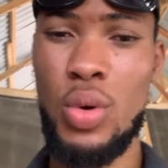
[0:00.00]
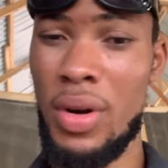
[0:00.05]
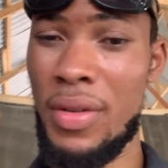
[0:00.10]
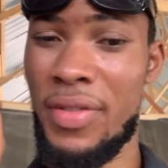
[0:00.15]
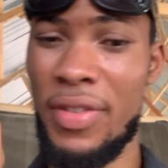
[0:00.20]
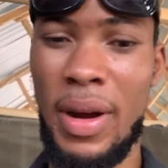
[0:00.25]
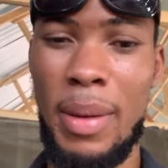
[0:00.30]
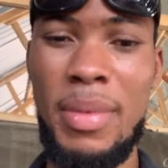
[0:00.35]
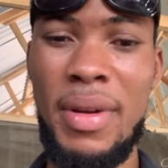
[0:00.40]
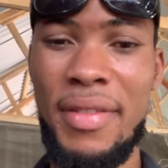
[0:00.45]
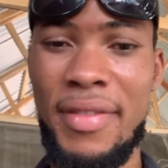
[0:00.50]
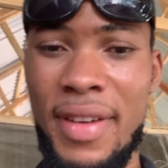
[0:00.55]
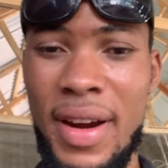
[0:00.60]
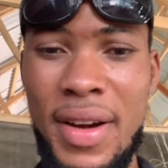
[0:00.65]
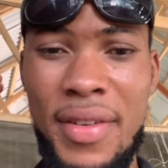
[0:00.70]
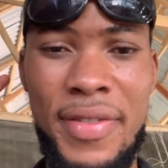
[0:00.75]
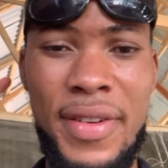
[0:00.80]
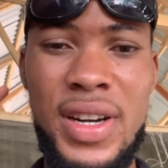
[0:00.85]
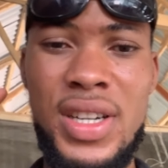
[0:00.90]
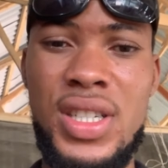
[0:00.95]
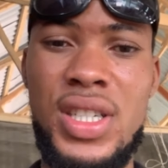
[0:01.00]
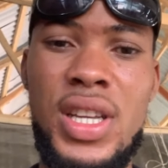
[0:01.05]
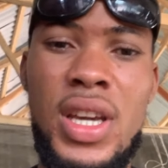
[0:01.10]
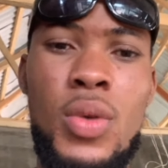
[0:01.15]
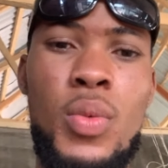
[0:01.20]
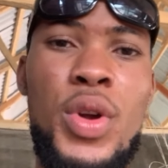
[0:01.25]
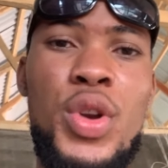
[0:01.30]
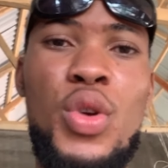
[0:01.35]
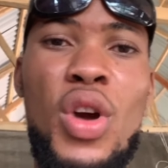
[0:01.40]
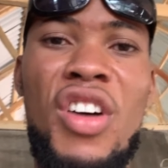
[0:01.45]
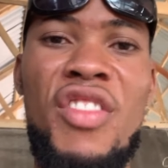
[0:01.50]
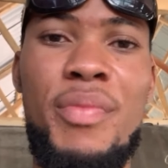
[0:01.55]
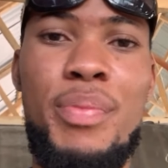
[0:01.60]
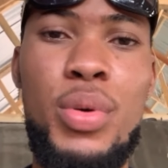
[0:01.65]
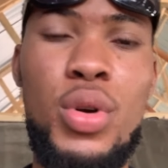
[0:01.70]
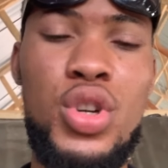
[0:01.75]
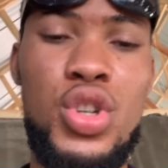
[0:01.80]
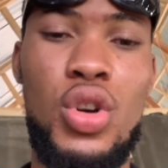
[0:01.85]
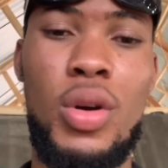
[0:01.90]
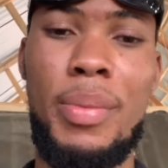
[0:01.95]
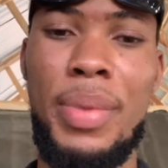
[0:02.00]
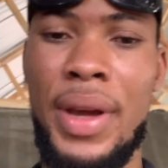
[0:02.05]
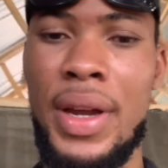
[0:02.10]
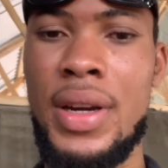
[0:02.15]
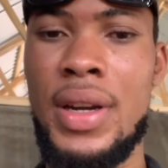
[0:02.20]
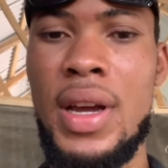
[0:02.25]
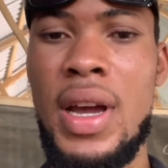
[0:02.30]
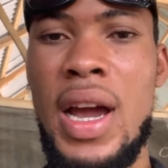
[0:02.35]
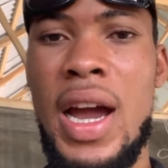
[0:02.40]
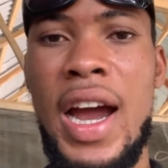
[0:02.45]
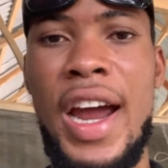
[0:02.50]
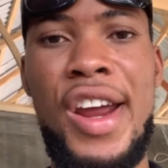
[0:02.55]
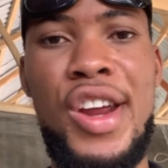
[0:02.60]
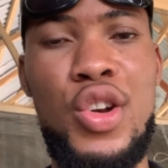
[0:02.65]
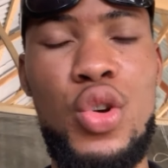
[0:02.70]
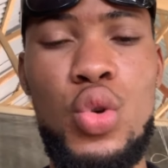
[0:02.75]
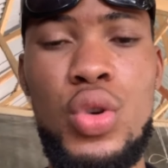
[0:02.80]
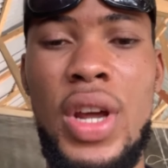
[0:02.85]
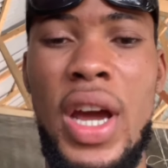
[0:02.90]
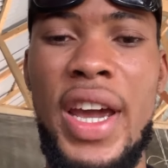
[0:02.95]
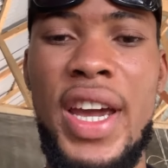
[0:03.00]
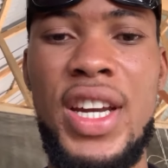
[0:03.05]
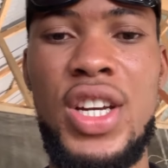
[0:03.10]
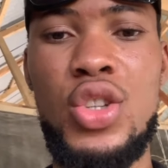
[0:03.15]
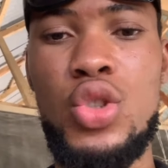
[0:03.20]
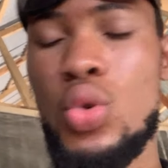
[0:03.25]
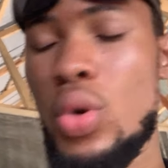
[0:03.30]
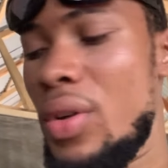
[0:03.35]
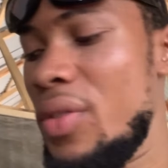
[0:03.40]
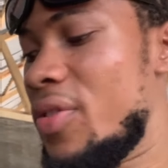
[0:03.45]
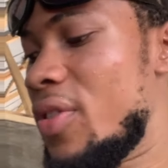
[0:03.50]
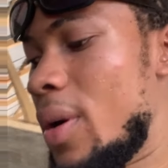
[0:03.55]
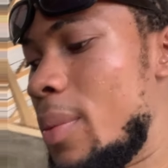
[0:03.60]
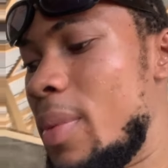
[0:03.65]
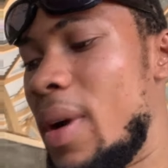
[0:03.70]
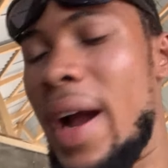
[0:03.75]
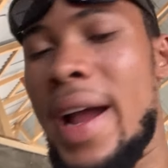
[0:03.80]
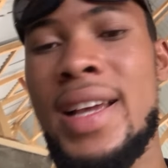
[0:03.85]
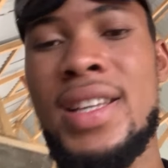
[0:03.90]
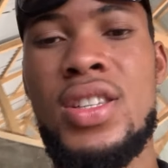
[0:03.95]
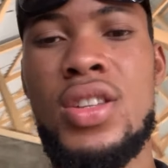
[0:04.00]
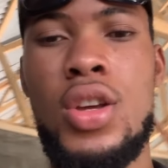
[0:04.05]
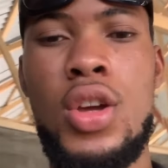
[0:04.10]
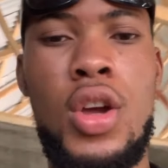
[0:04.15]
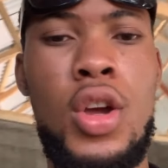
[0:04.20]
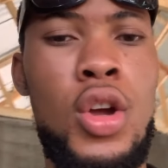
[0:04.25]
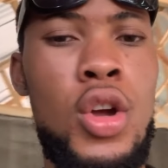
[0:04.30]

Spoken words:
to the farm, the very first day when you have booked your bed and you know they are heading to the farm, guys,